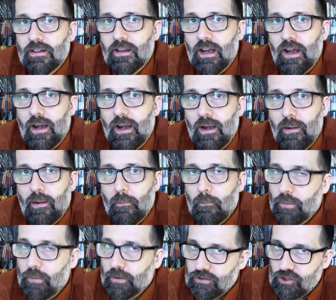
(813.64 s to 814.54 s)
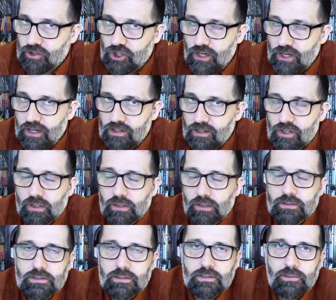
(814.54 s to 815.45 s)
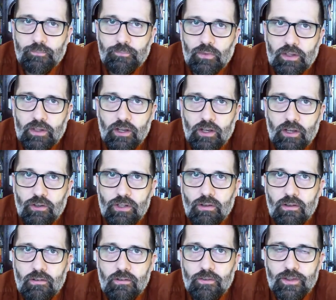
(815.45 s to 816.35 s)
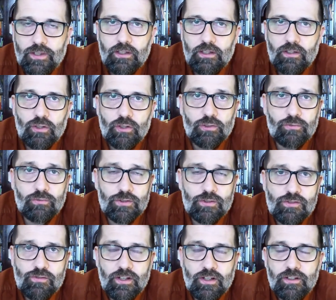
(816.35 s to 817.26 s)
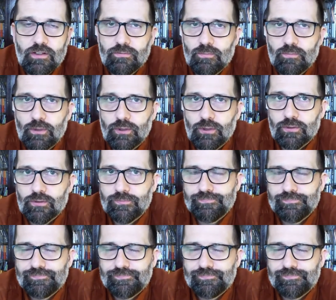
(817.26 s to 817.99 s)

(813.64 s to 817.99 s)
but it's changing. Now you have a thing called restrictive mode.